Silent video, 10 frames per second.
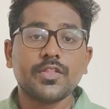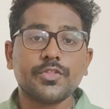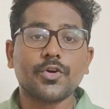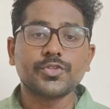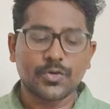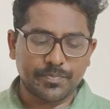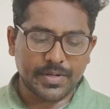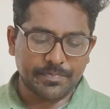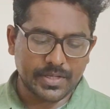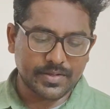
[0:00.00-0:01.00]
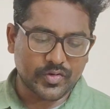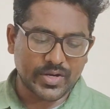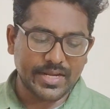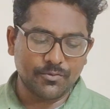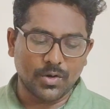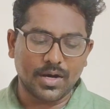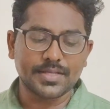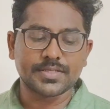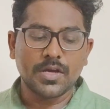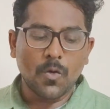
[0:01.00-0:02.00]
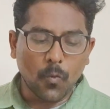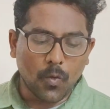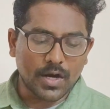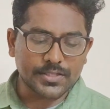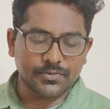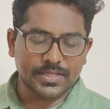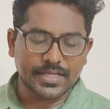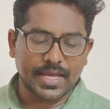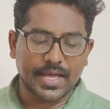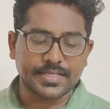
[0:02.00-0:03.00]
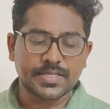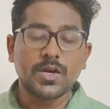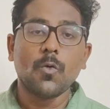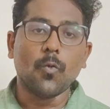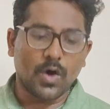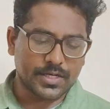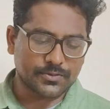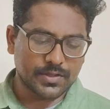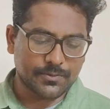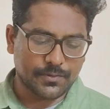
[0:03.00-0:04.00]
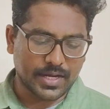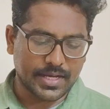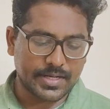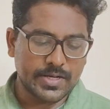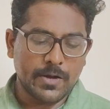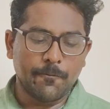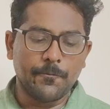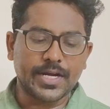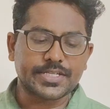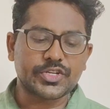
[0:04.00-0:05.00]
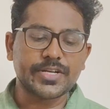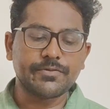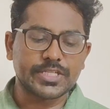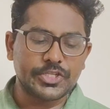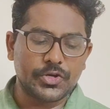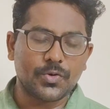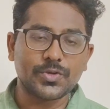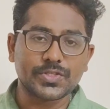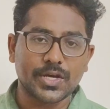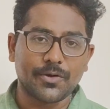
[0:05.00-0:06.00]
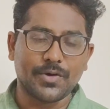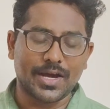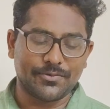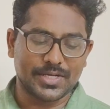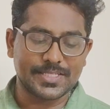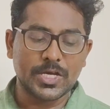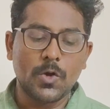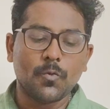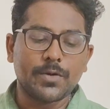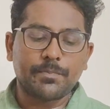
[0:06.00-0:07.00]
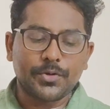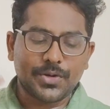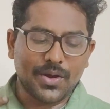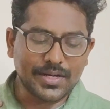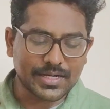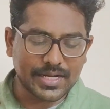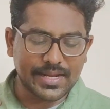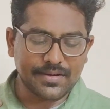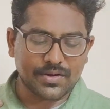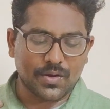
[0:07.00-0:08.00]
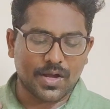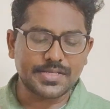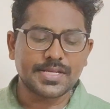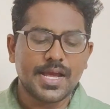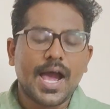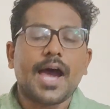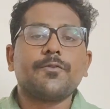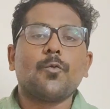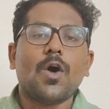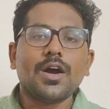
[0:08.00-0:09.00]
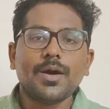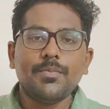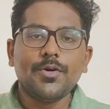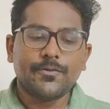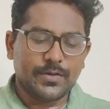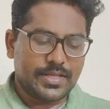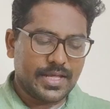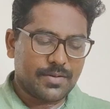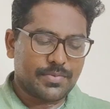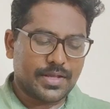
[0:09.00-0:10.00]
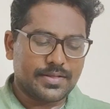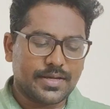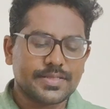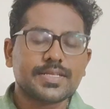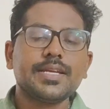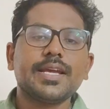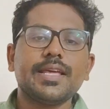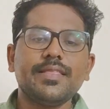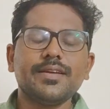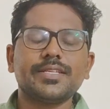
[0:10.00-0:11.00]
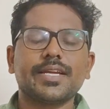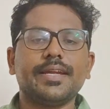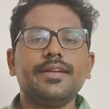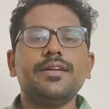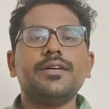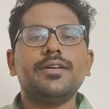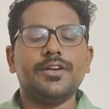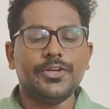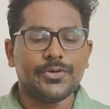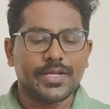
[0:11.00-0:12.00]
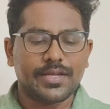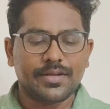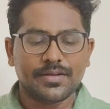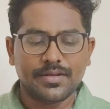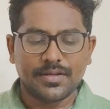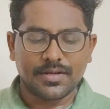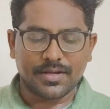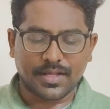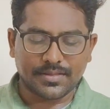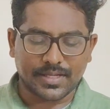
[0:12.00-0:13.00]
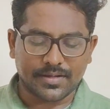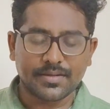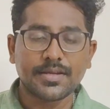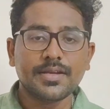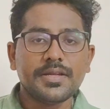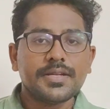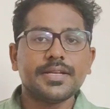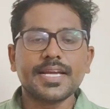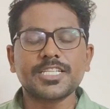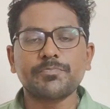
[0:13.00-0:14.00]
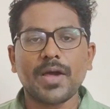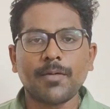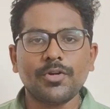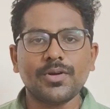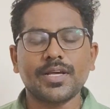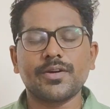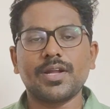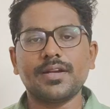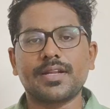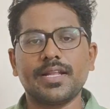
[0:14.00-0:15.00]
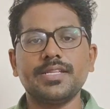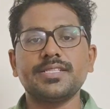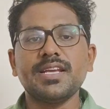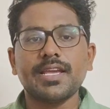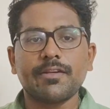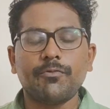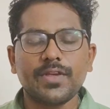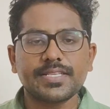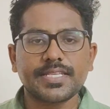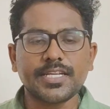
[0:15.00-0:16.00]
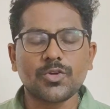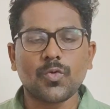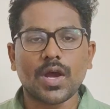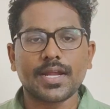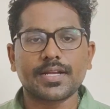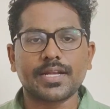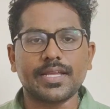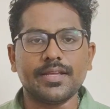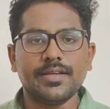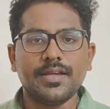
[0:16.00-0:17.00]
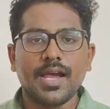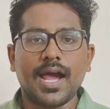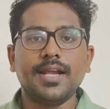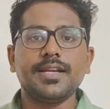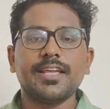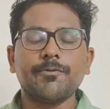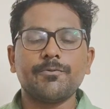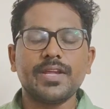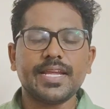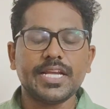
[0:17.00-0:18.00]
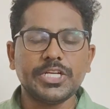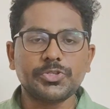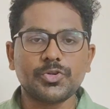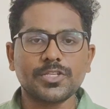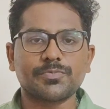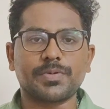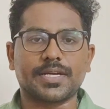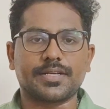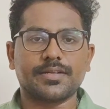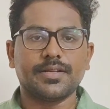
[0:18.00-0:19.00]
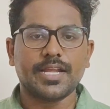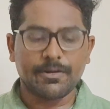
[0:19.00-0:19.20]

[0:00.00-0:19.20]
Those who prepare green wars, wars with gas, wars with fire, victory with no survivors, would put on clean clothes and walk about with their brothers in the shade, doing nothing. Next, Pablo Neruda tells, if we sit quietly and if we introspect,